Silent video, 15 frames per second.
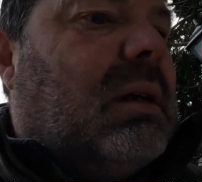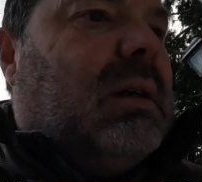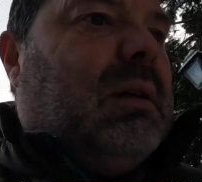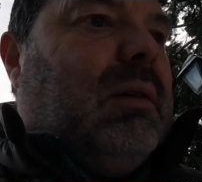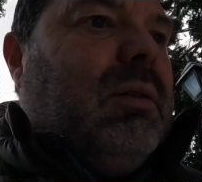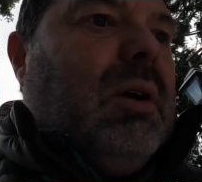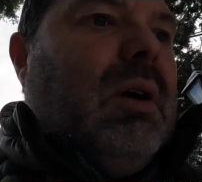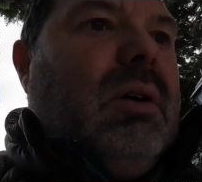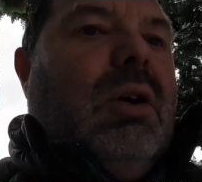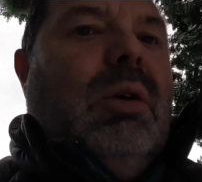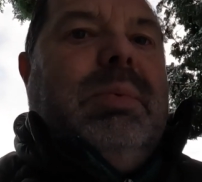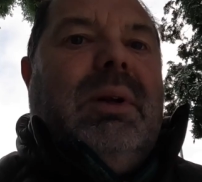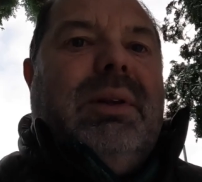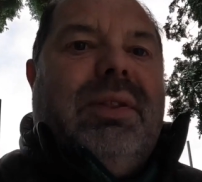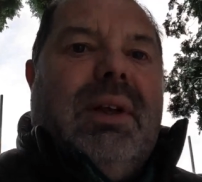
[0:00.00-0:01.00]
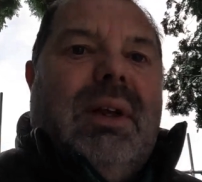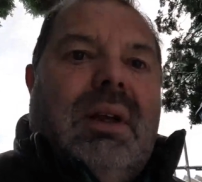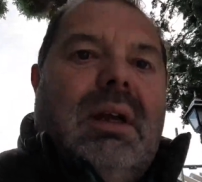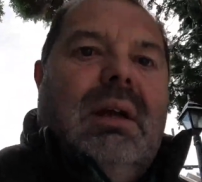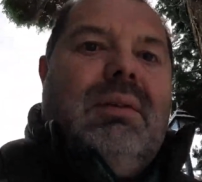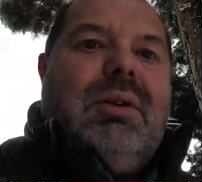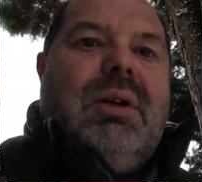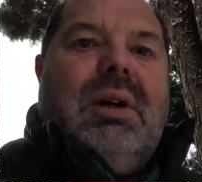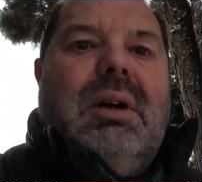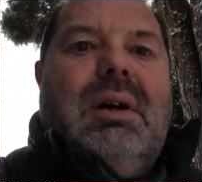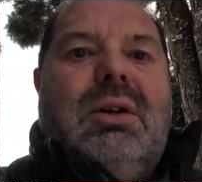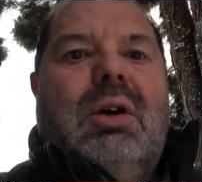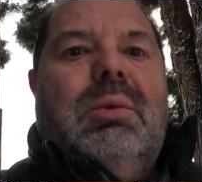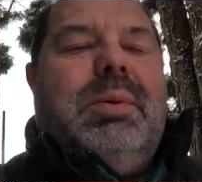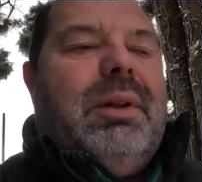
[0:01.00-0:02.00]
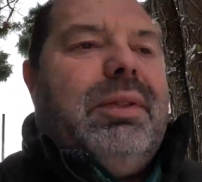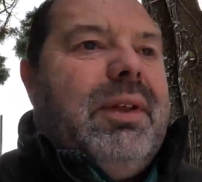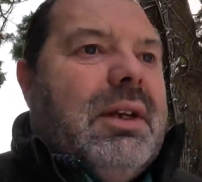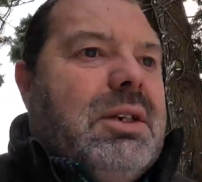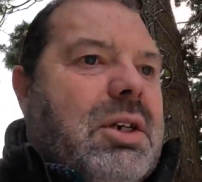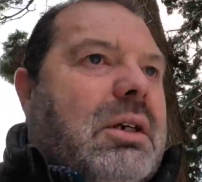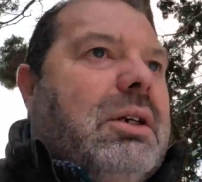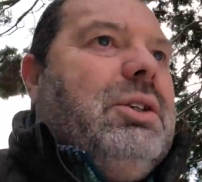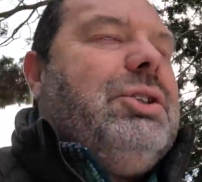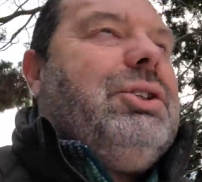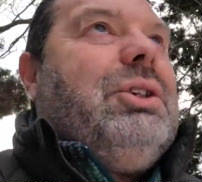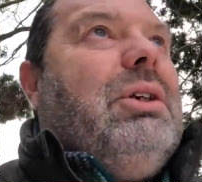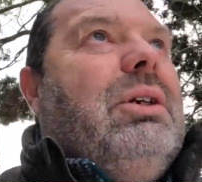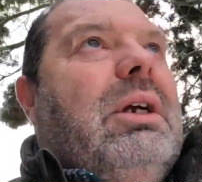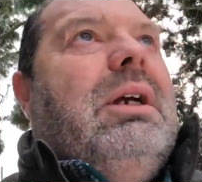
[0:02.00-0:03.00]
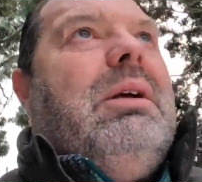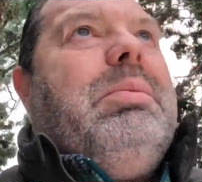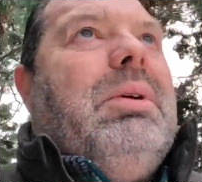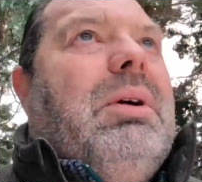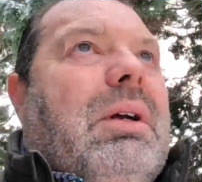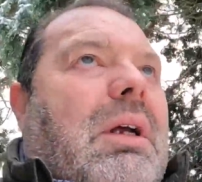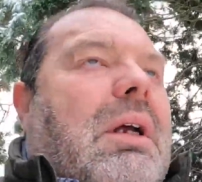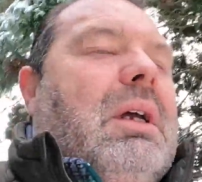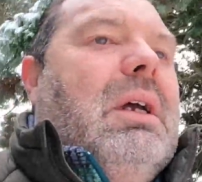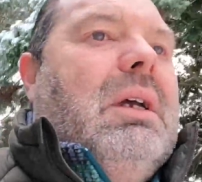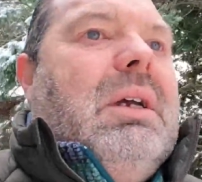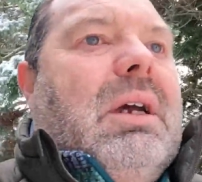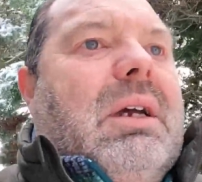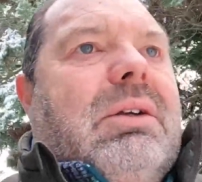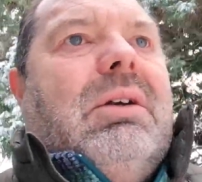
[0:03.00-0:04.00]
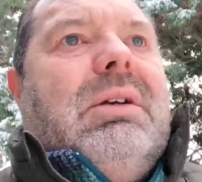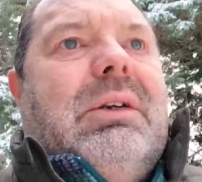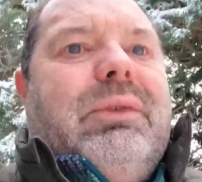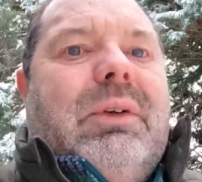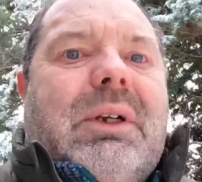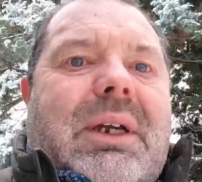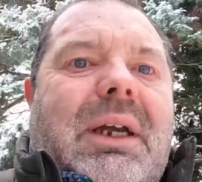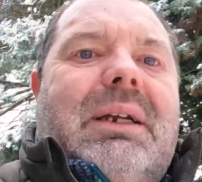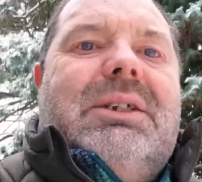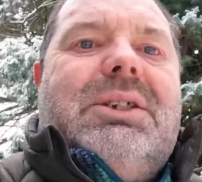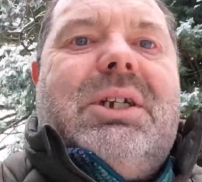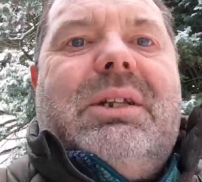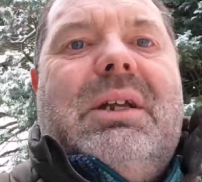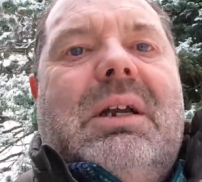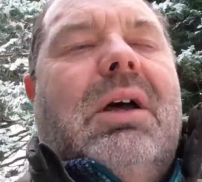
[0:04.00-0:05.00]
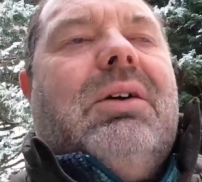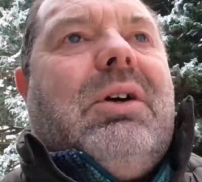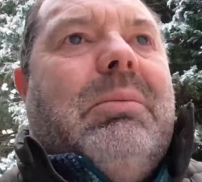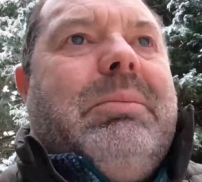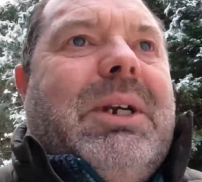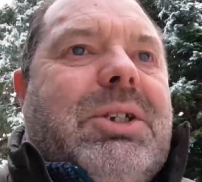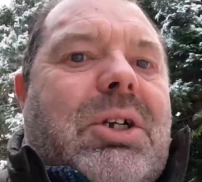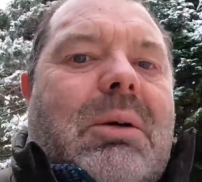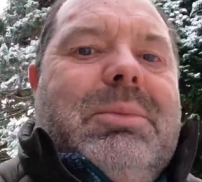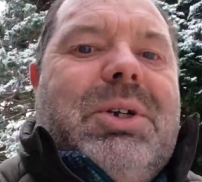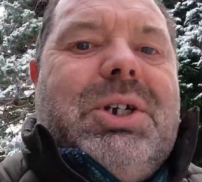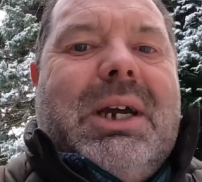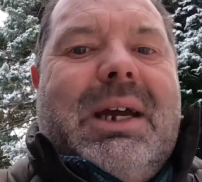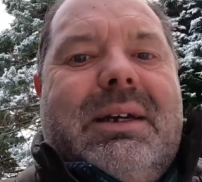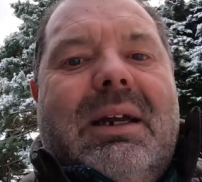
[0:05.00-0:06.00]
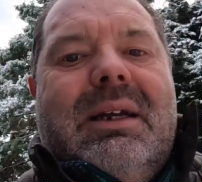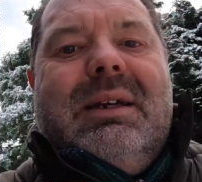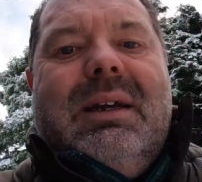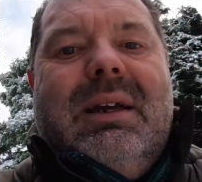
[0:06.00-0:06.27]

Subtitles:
I've got a couple of things I can show you, but I don't know if I'll get into the lock on my top shed.